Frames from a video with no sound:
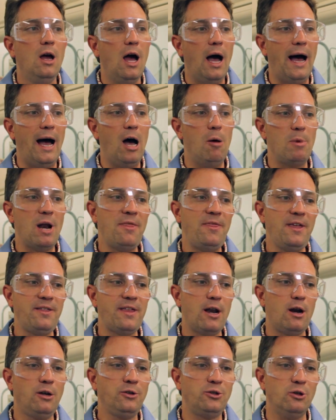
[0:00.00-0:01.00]
And I think
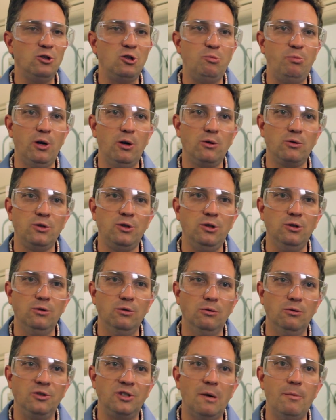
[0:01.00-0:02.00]
that also spoke
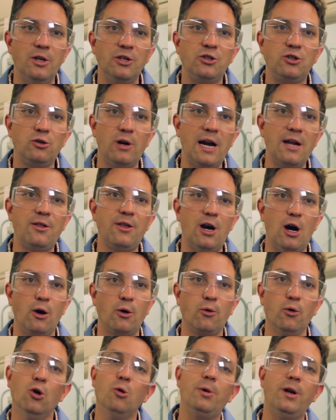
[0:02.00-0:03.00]
to some of the strength in our
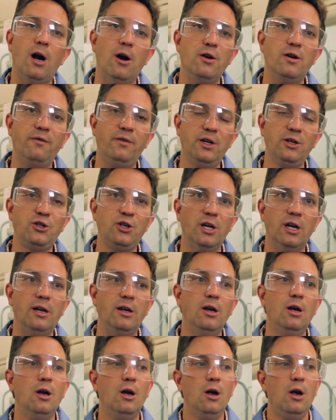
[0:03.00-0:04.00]
group, in our
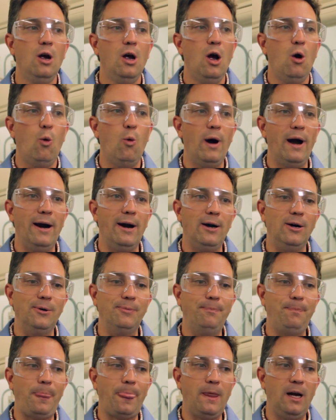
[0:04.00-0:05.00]
division,
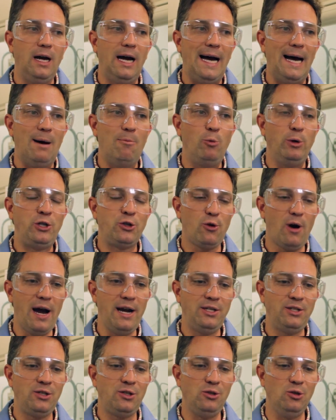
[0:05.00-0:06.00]
where we
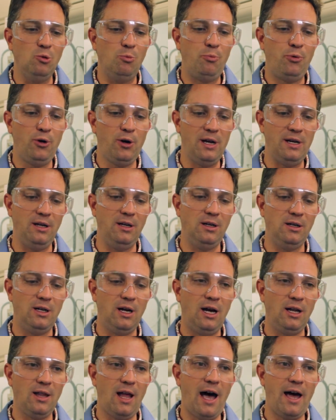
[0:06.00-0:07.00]
tried to put
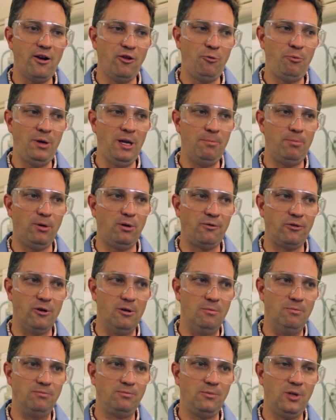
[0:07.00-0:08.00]
a lot of people
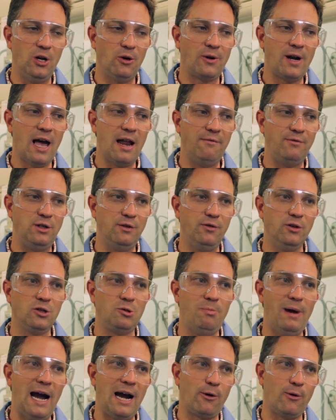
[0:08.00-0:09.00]
from kind of diverse
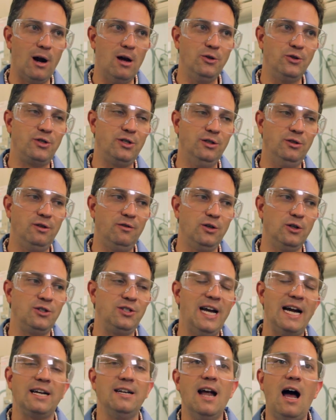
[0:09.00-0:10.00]
backgrounds and diverse
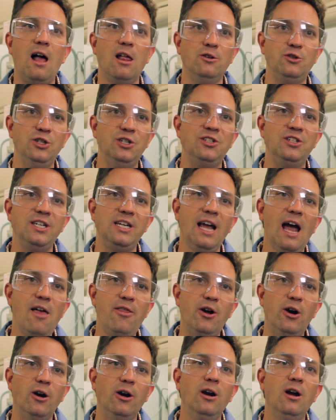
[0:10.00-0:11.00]
technologies
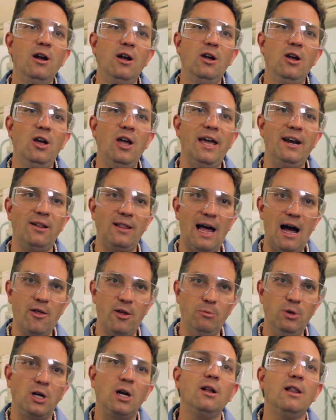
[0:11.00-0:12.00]
together and allow
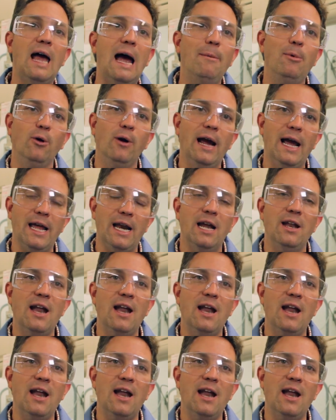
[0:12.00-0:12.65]
them to collaborate.